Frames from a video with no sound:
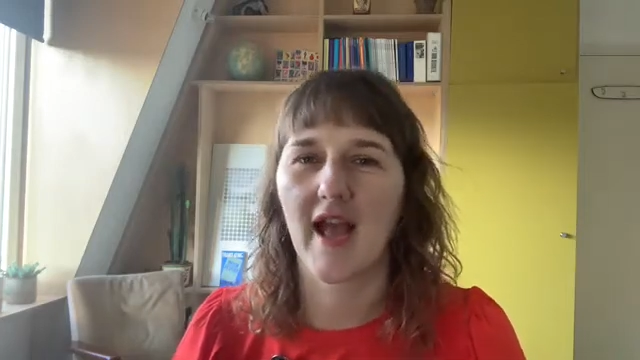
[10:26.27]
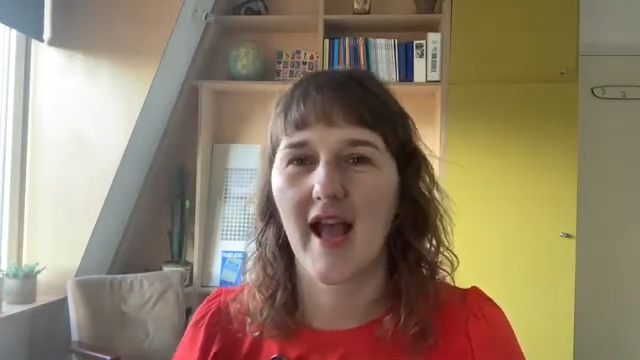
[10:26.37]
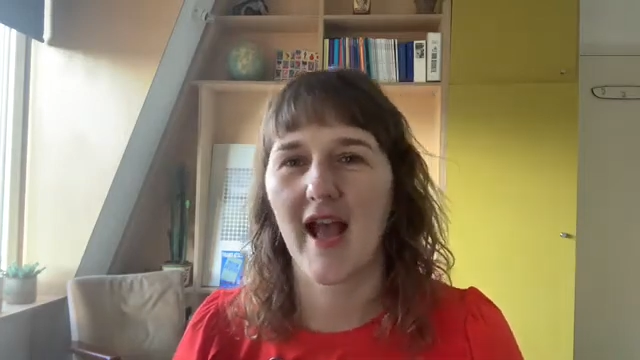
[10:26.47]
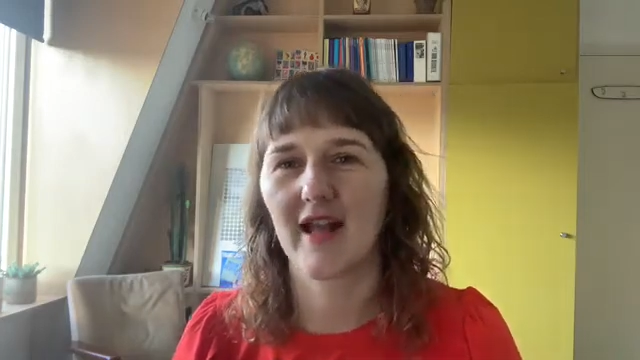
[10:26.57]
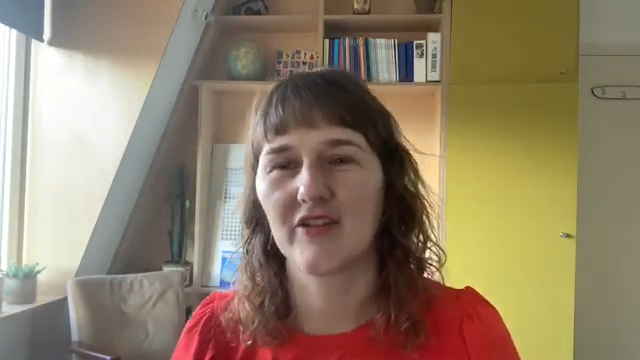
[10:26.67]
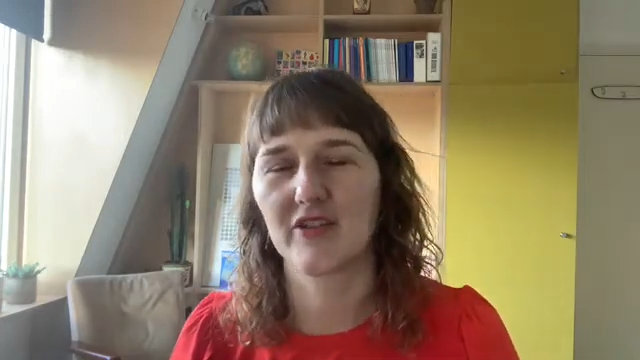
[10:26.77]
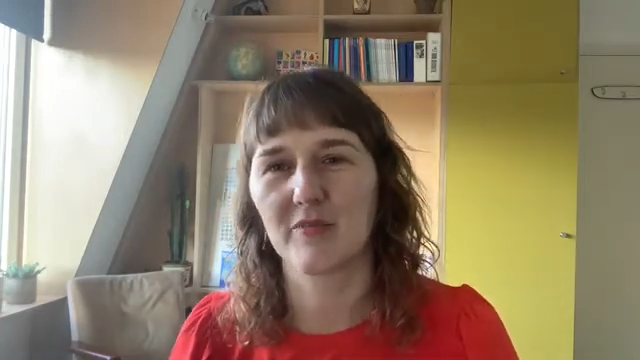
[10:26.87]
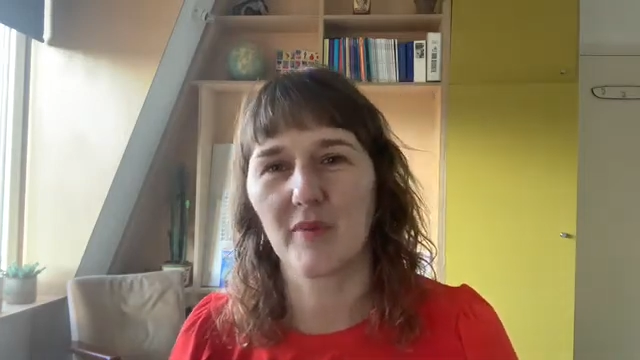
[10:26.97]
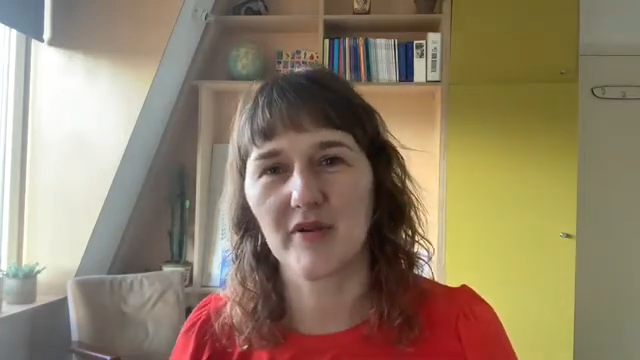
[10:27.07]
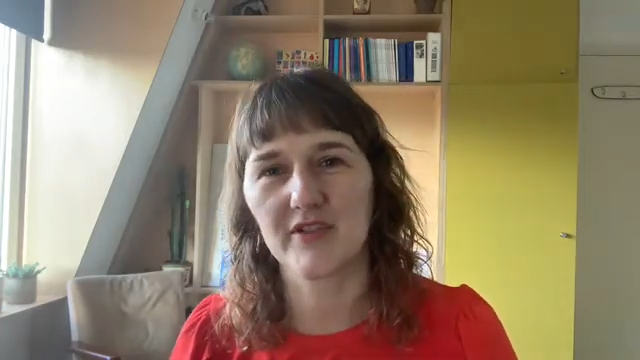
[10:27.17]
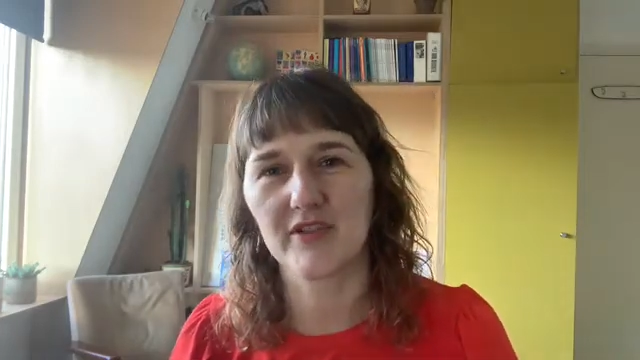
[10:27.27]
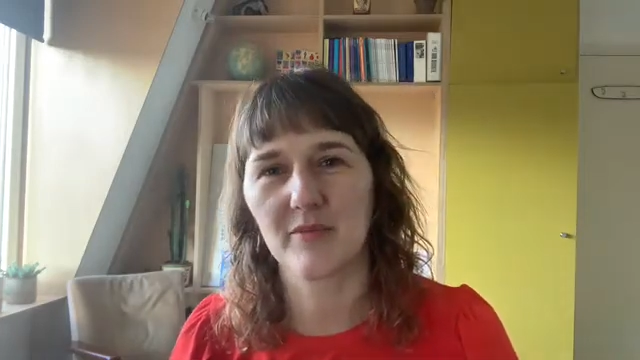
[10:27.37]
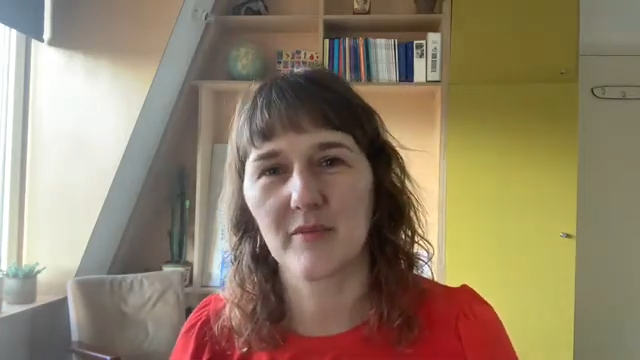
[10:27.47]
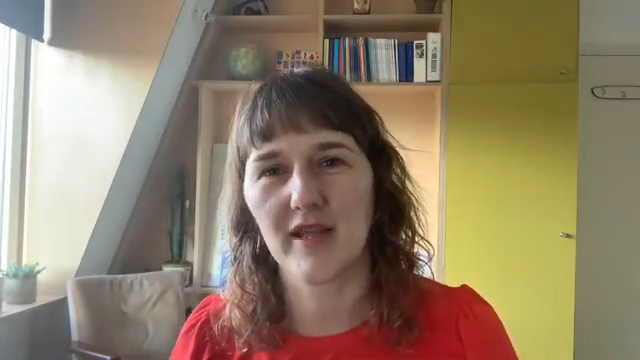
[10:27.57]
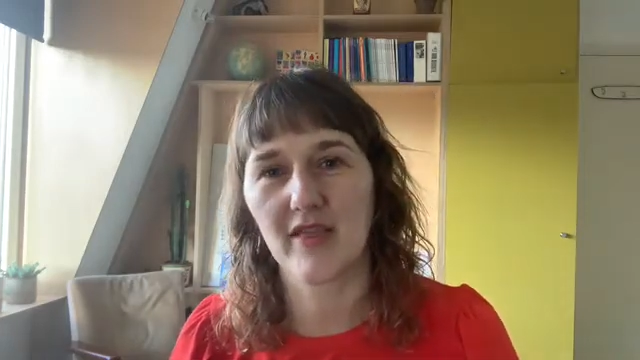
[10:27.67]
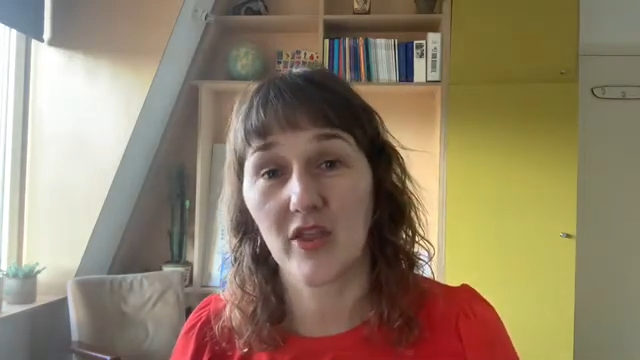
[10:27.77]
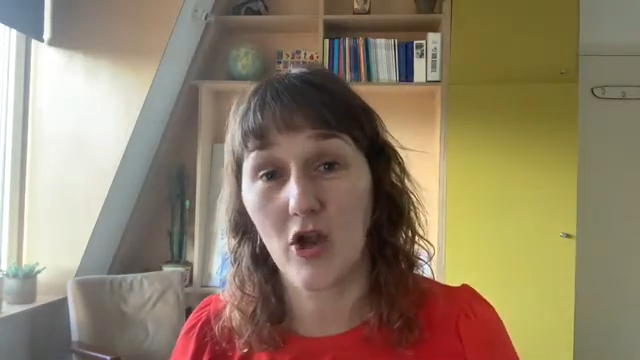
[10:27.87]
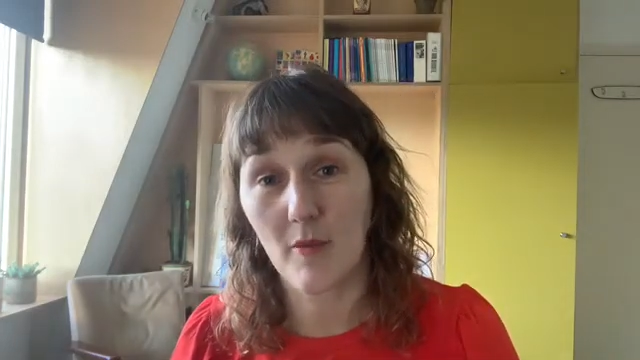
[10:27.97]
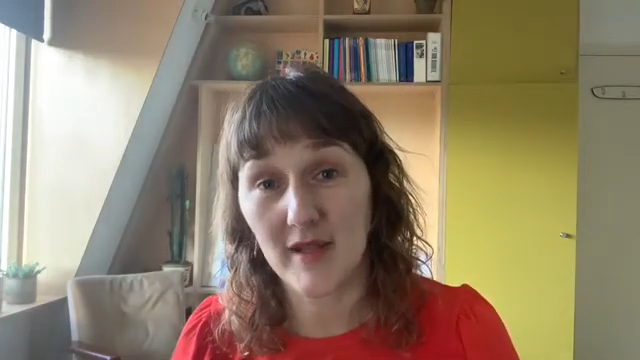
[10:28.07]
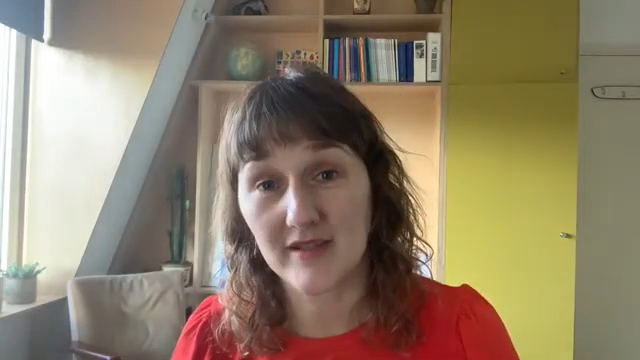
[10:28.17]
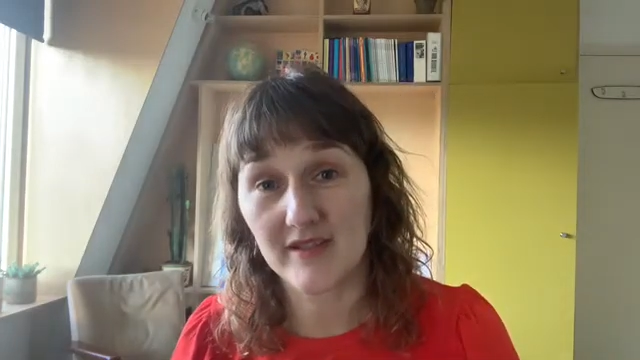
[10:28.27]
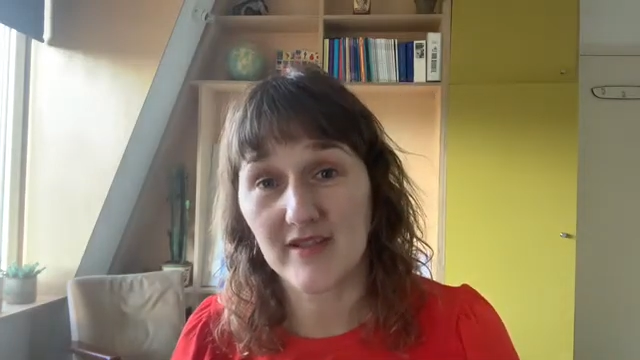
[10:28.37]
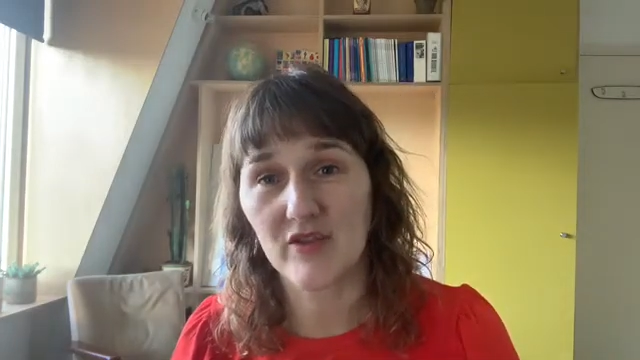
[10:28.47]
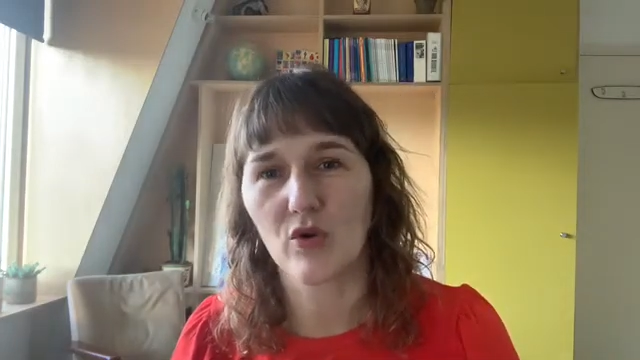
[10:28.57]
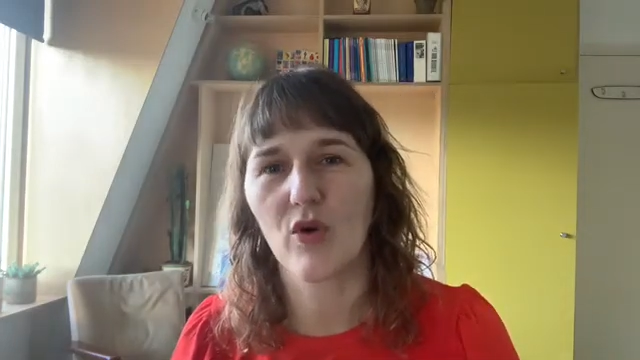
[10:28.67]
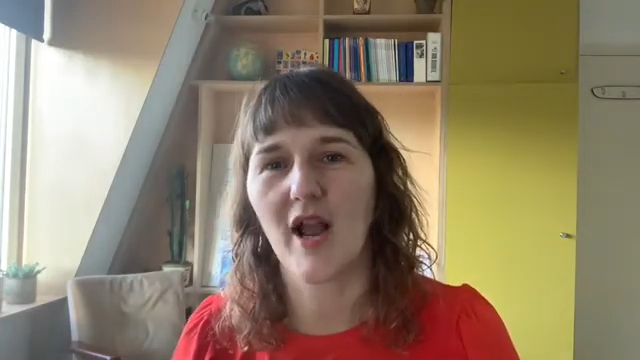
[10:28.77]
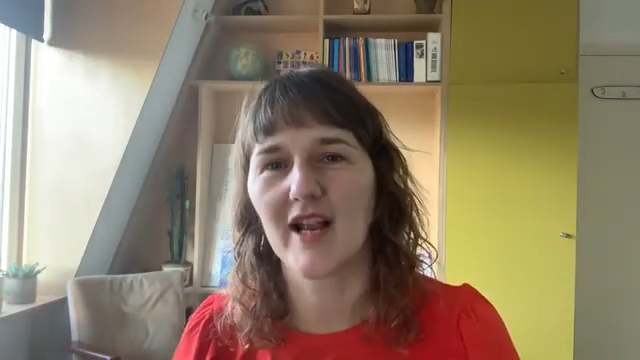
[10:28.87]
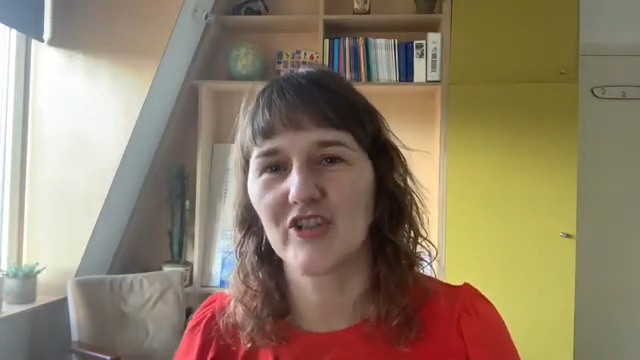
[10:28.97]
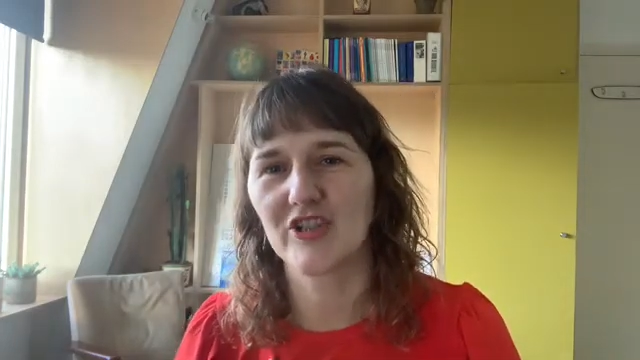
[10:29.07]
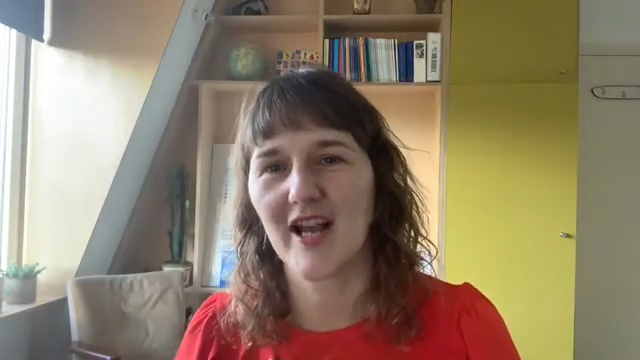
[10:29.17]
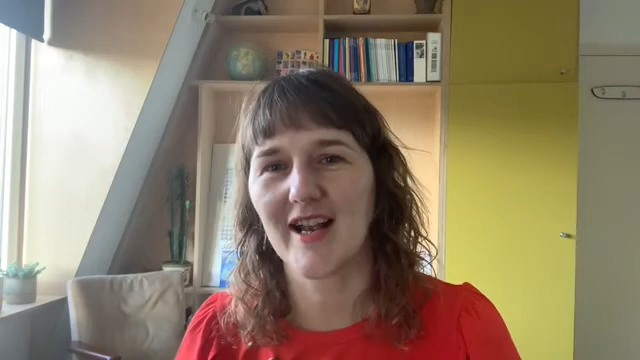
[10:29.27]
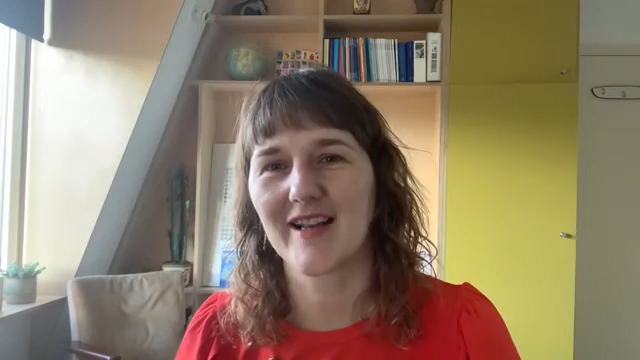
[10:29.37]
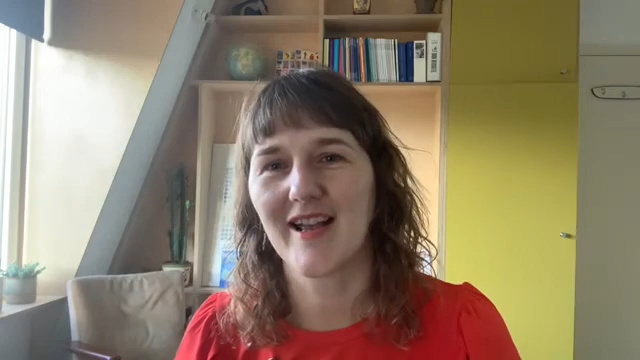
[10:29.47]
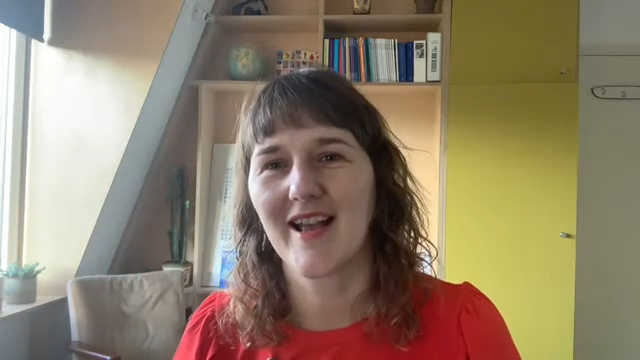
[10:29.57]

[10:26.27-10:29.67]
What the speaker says: and you can post them in the comments or hashtag